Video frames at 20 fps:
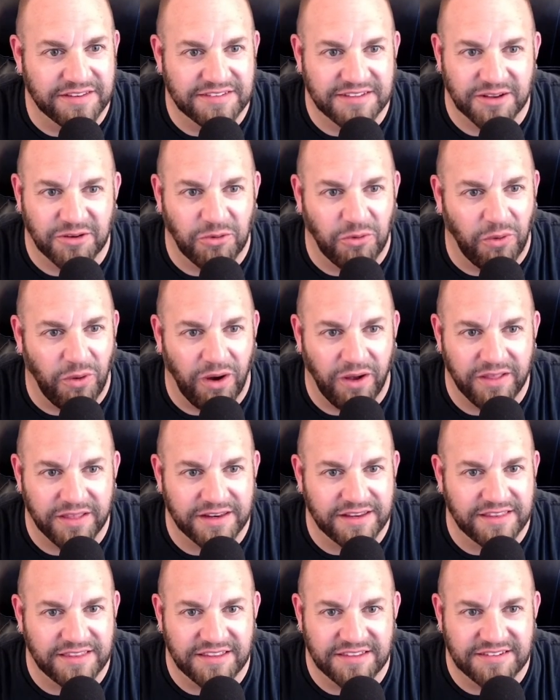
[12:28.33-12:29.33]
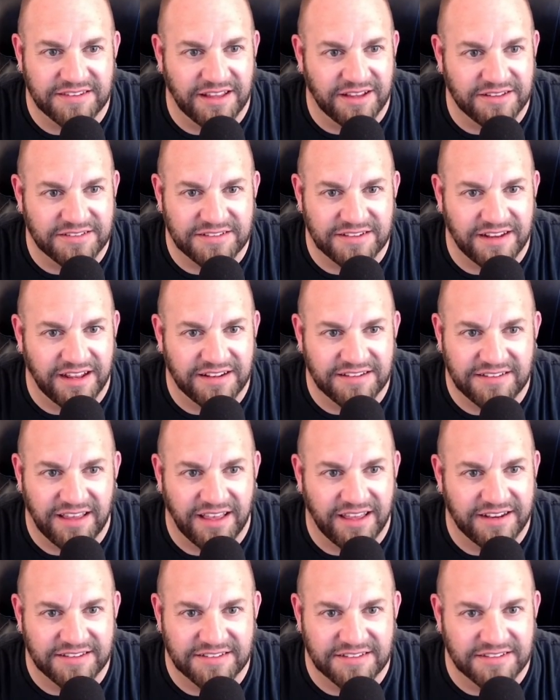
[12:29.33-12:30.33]
The quality of these Nelson
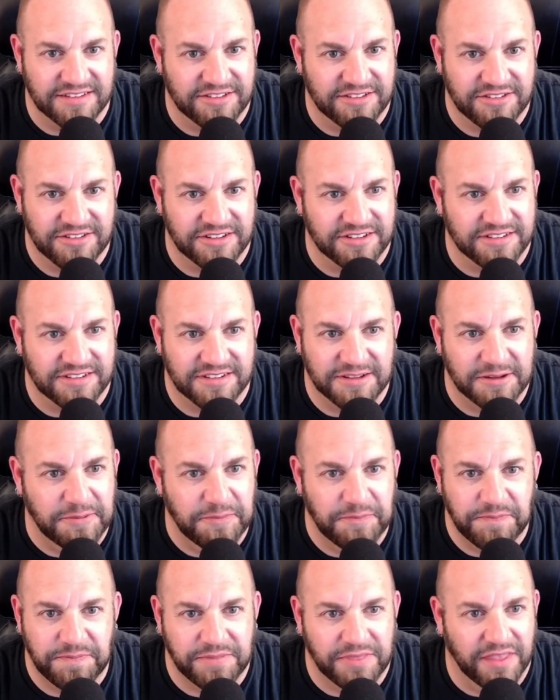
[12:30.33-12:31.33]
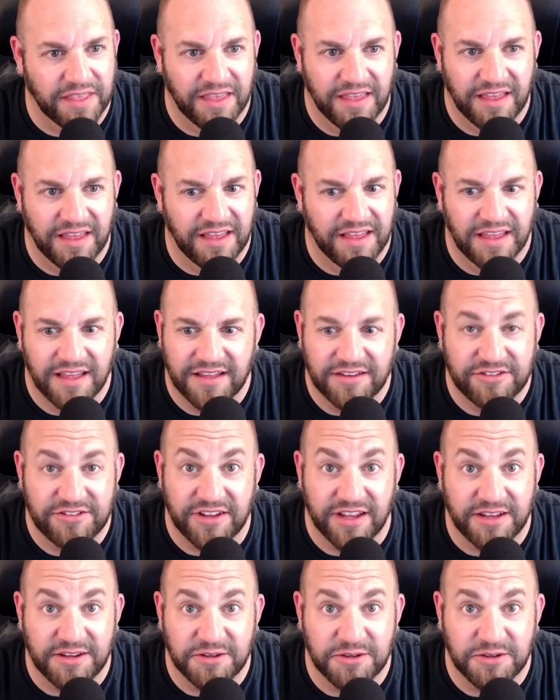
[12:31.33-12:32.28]
antennas is just Shane.